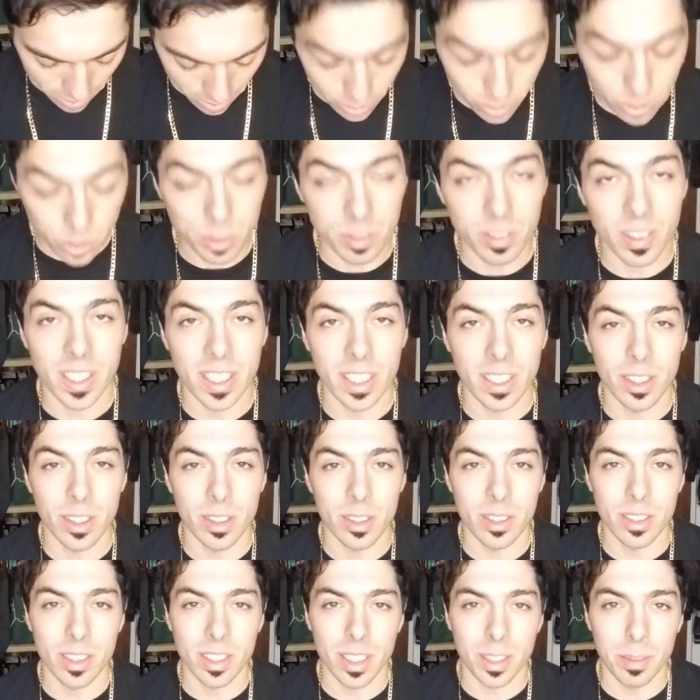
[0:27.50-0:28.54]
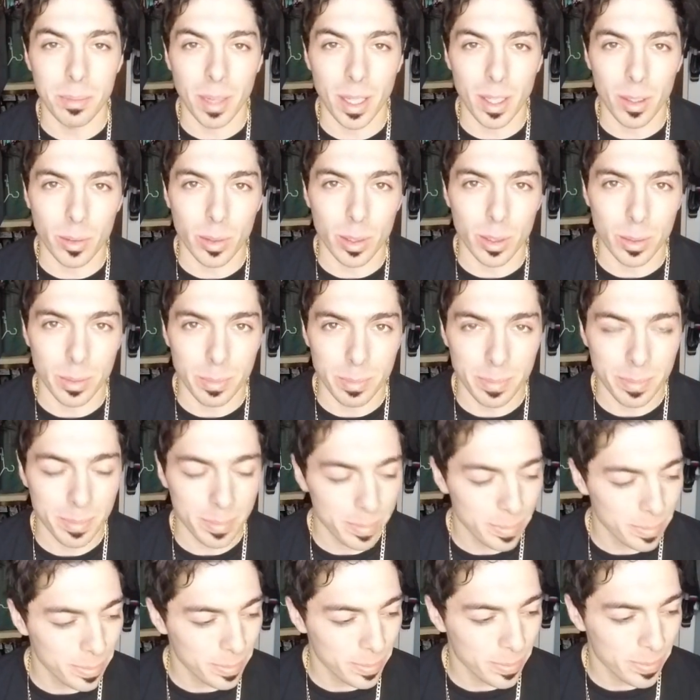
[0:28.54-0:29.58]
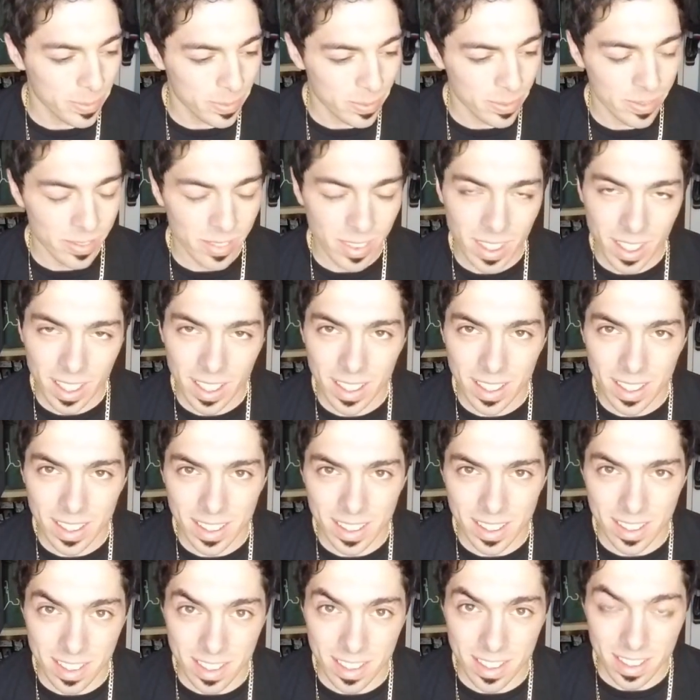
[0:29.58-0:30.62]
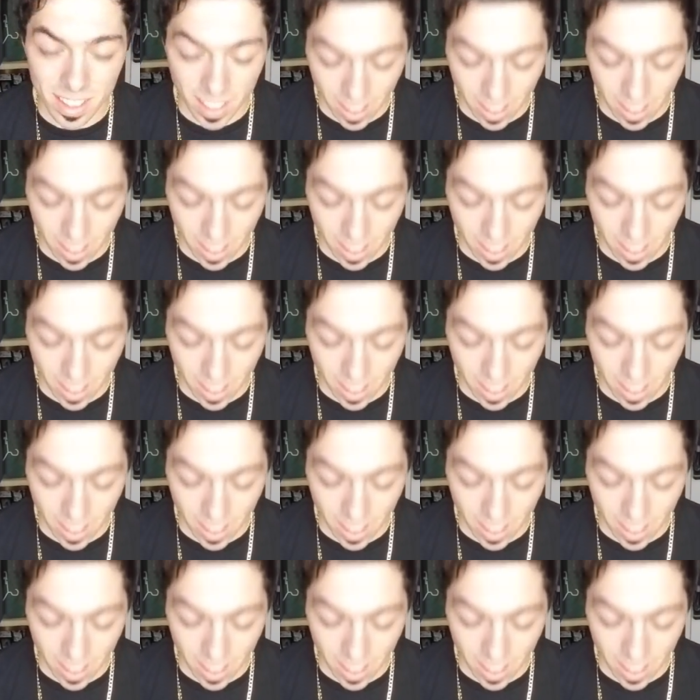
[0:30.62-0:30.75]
do videos in my room because it's